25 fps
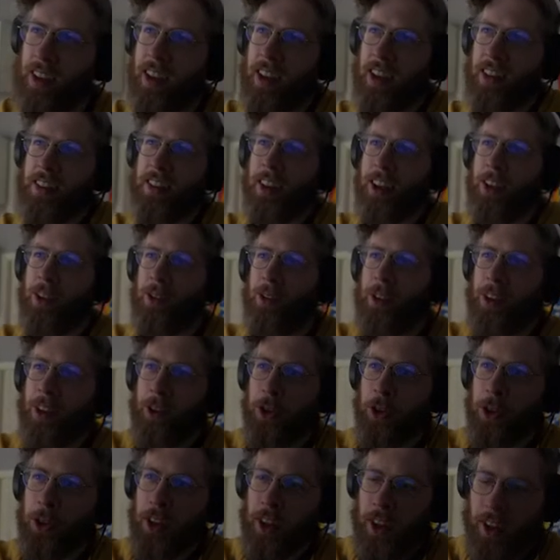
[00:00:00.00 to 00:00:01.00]
They don't
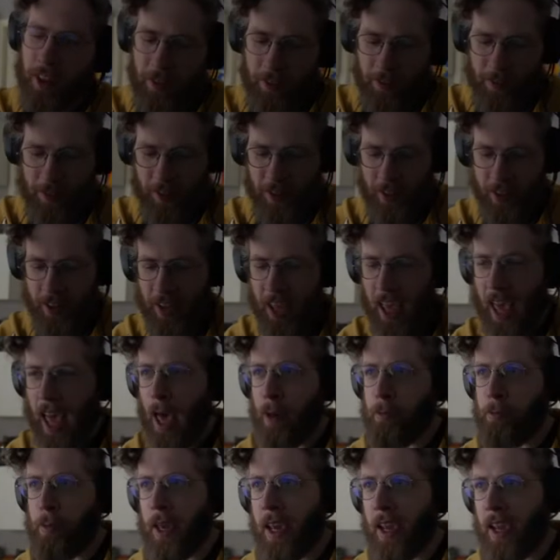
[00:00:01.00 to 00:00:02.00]
achieve the
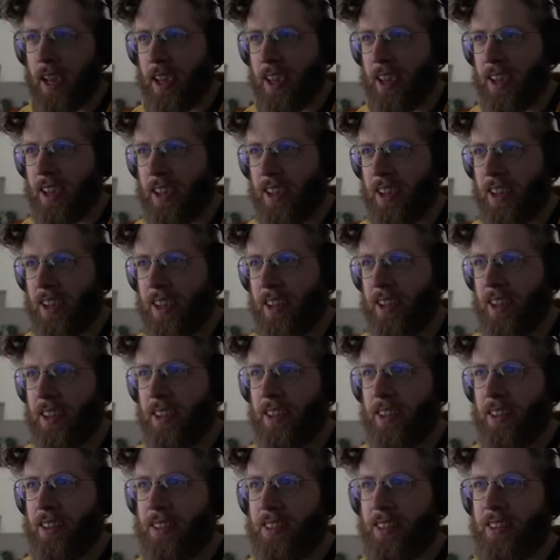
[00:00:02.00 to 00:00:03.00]
epic
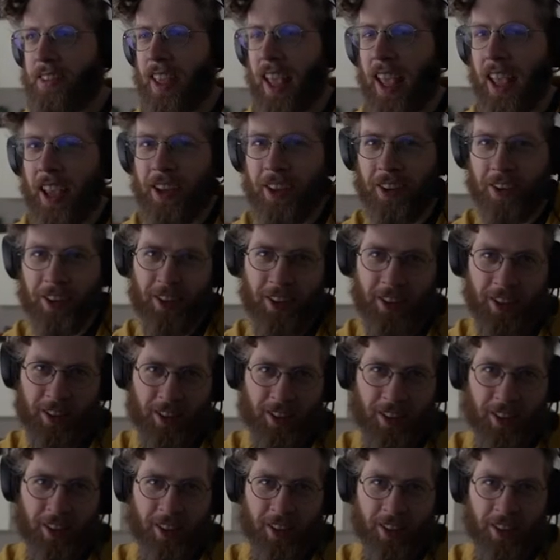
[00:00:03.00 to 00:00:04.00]
scale.
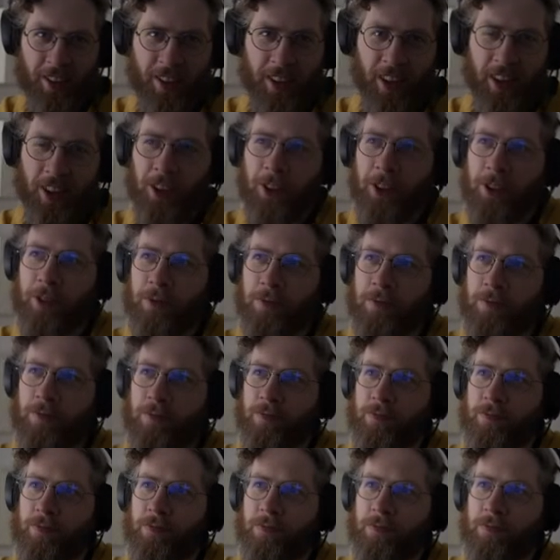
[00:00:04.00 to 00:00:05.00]
They don't
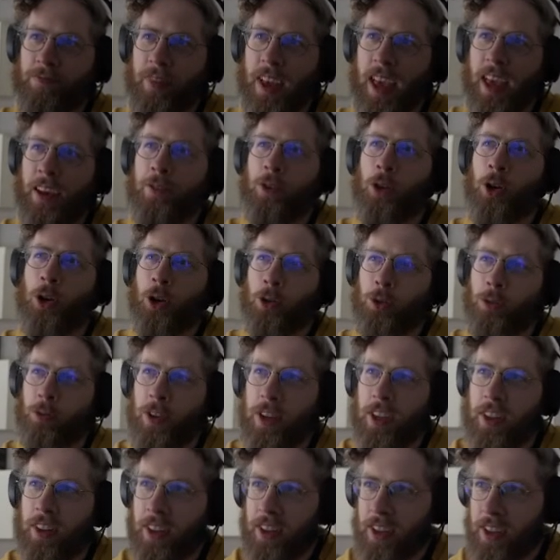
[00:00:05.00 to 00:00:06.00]
ever
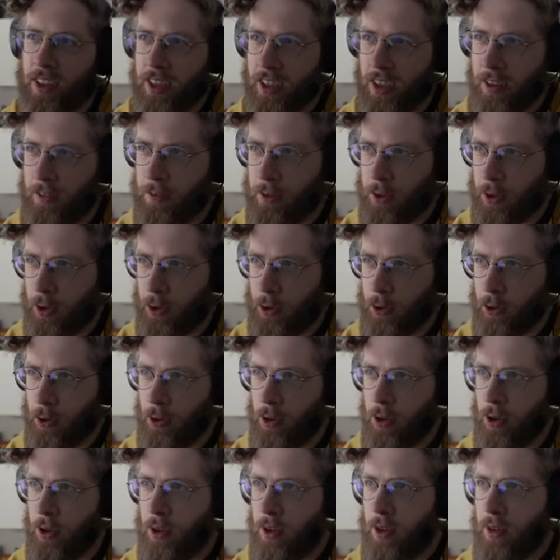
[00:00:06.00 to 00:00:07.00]
really give you
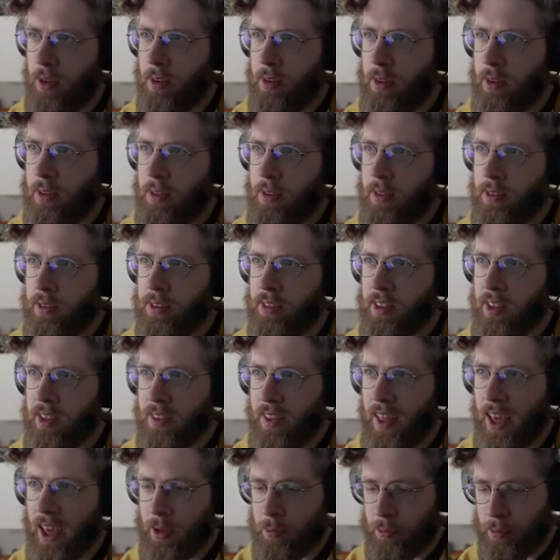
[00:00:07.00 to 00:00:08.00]
see
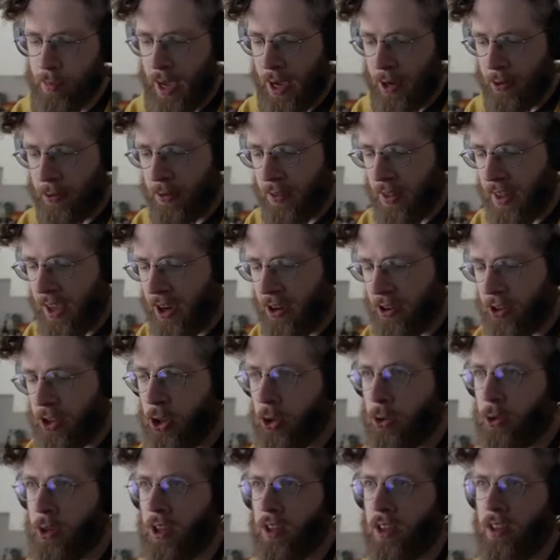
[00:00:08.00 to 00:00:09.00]
that mountain there, you
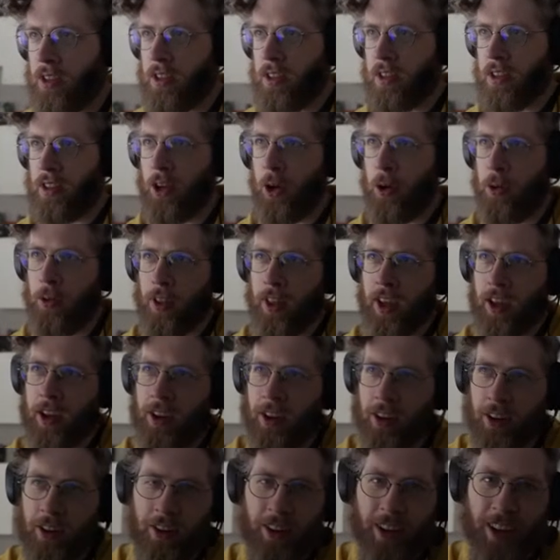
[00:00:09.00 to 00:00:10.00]
can go
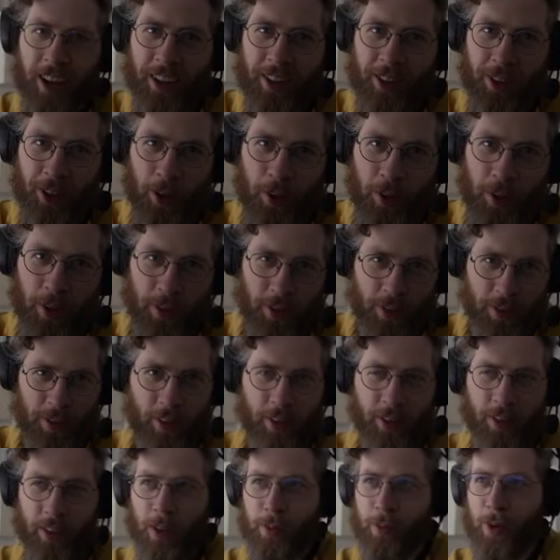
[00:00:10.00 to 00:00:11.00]
there and do the, the
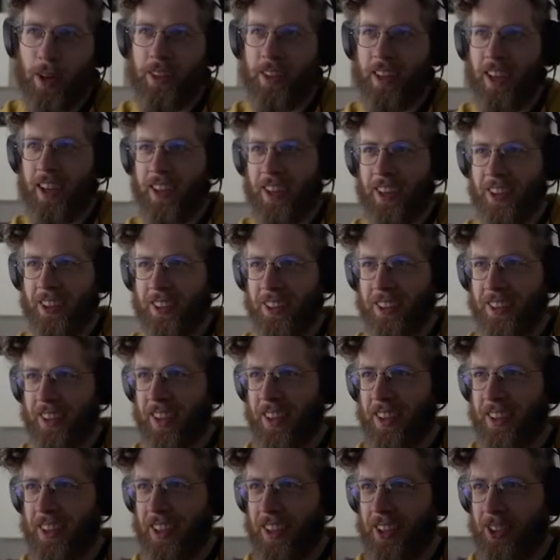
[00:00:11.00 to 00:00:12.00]
same identical
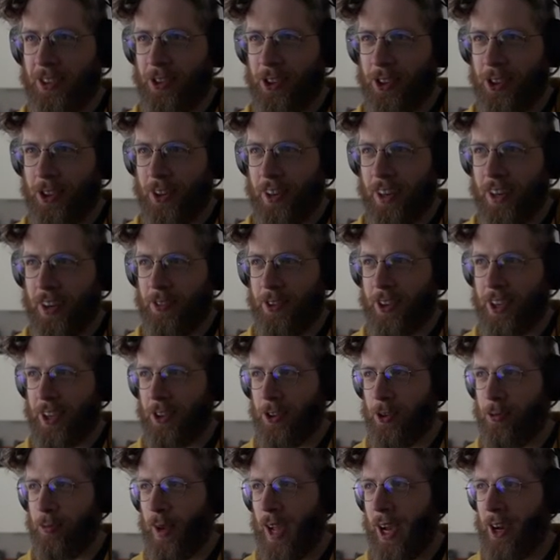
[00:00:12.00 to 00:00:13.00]
thing that you do on every other
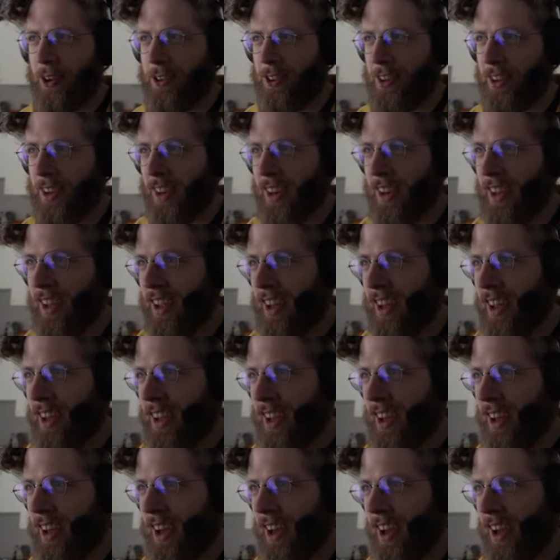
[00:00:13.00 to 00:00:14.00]
mountain.
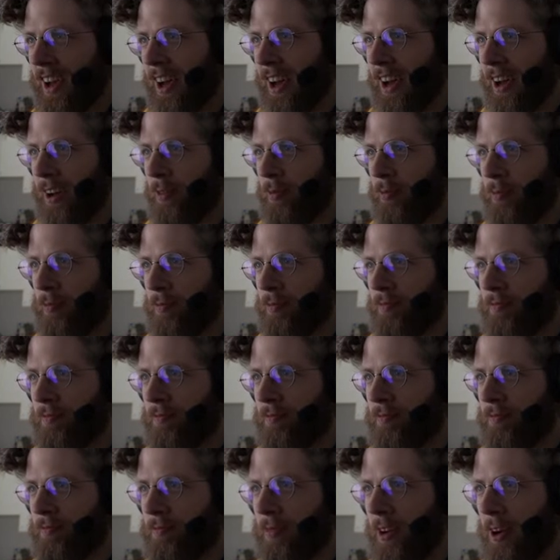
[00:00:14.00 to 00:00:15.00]
Um,
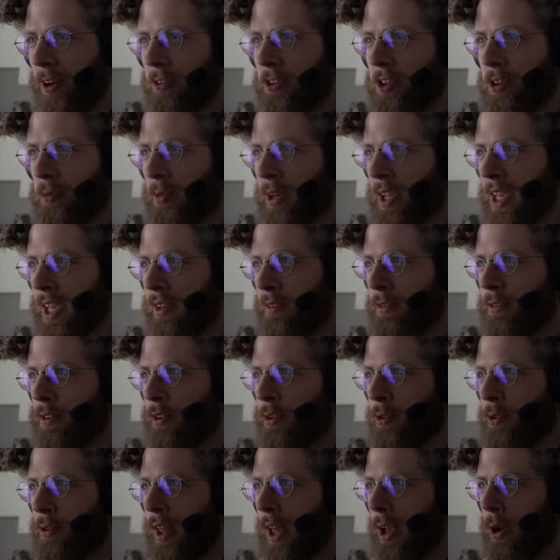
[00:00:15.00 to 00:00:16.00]
Ultima gives
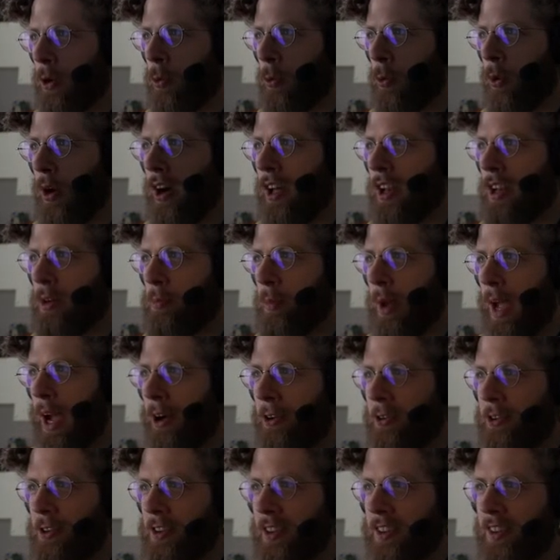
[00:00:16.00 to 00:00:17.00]
you like one
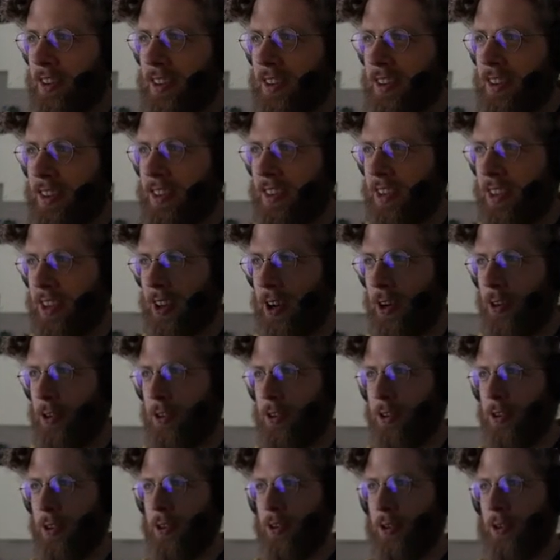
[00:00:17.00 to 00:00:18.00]
mountain to go
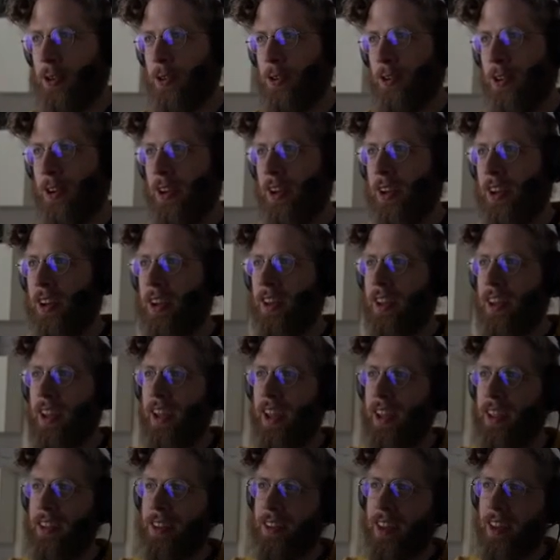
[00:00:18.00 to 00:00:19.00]
to,
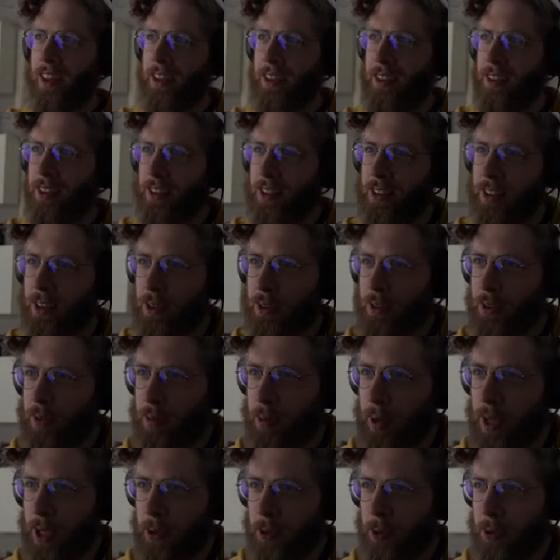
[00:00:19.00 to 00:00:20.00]
and then you
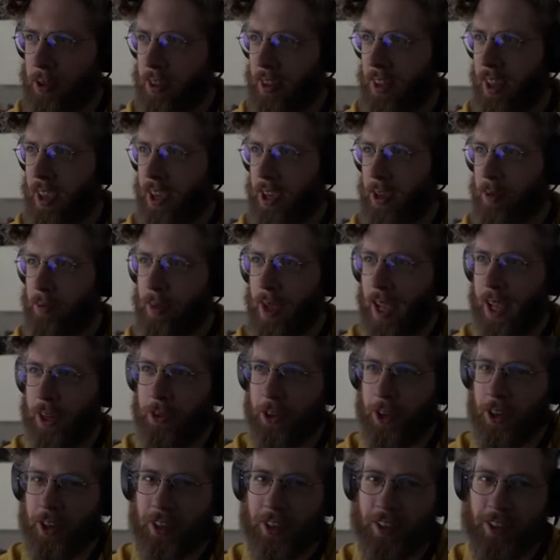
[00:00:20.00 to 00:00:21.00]
speak with like a
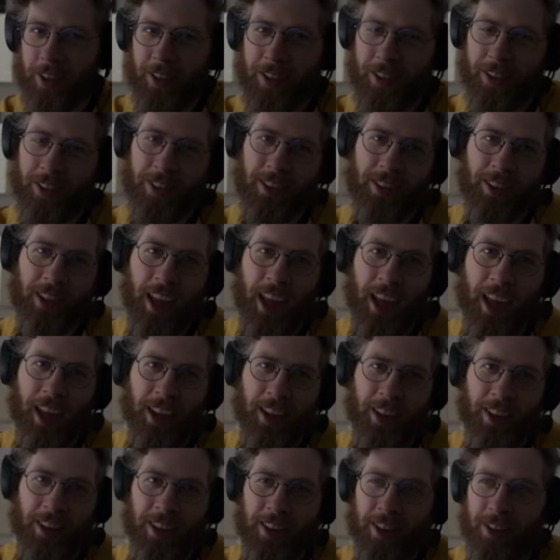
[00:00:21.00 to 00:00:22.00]
magic
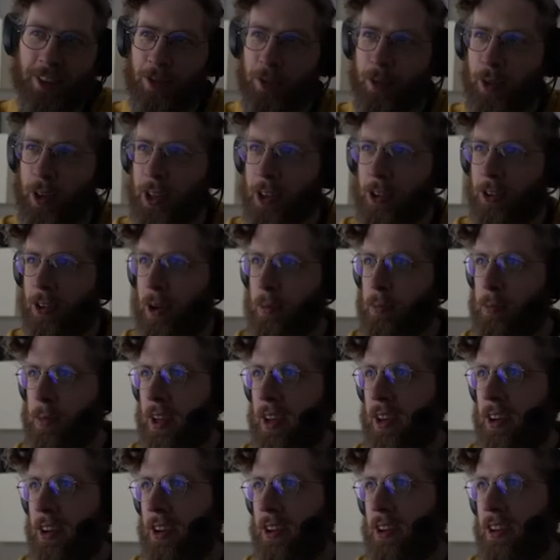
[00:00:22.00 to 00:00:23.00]
head when you're up
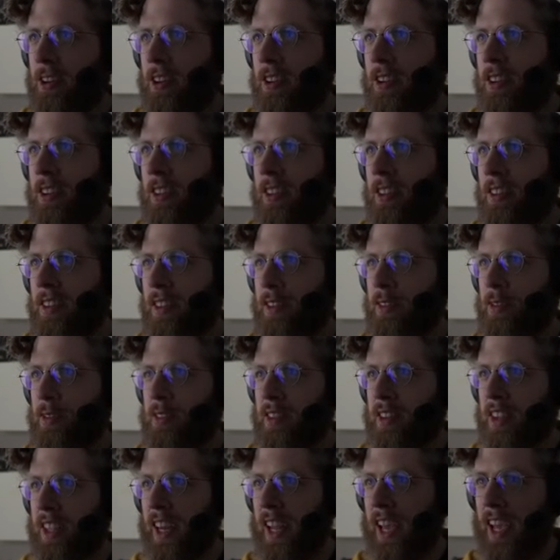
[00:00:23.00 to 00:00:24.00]
there. That's what's
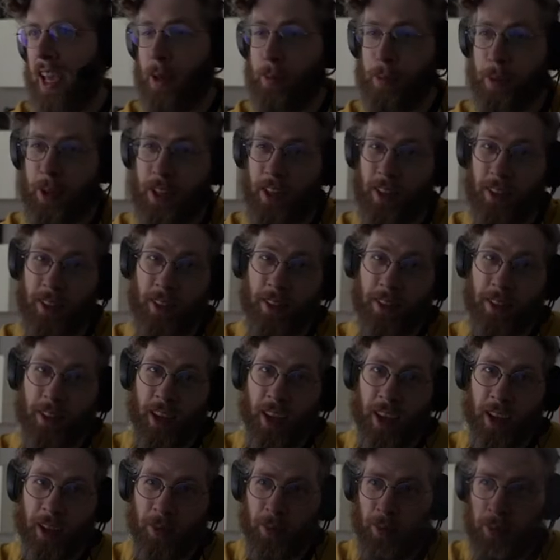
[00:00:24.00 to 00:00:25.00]
gonna happen in this
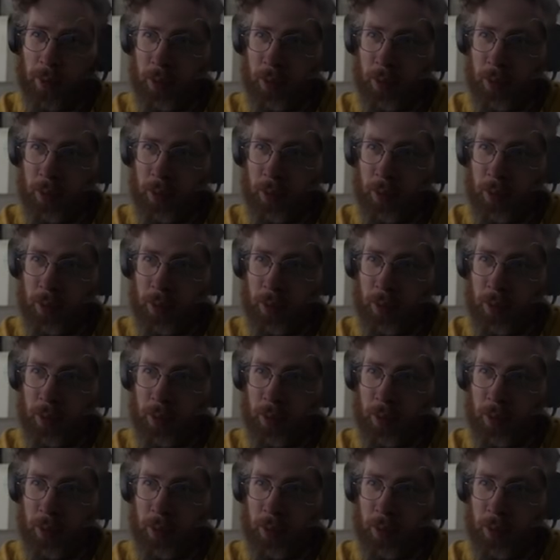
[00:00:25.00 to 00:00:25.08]
game.